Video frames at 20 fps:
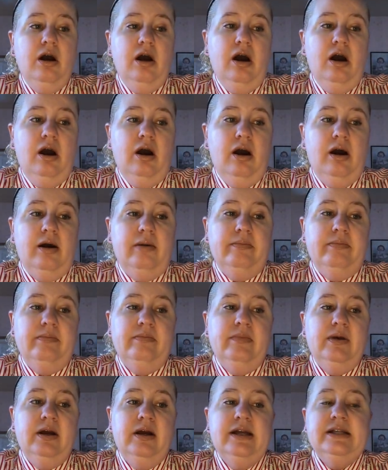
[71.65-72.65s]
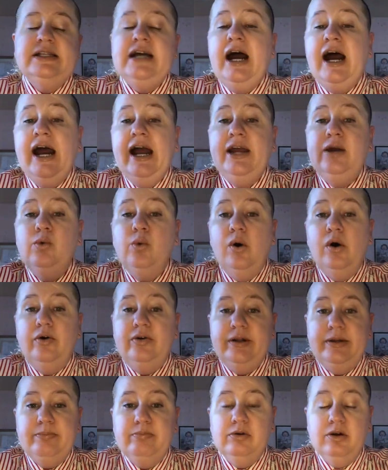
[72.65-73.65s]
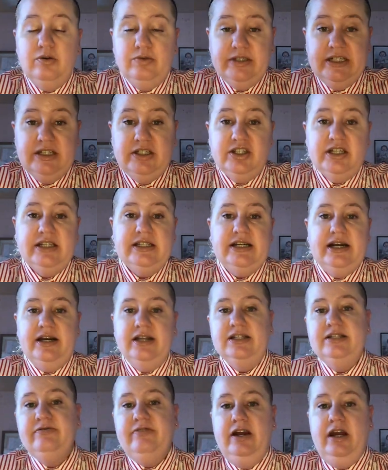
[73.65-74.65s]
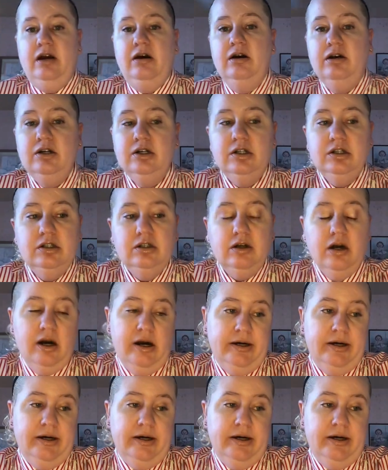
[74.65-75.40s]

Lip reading: It's high quality protein to satisfy hunger.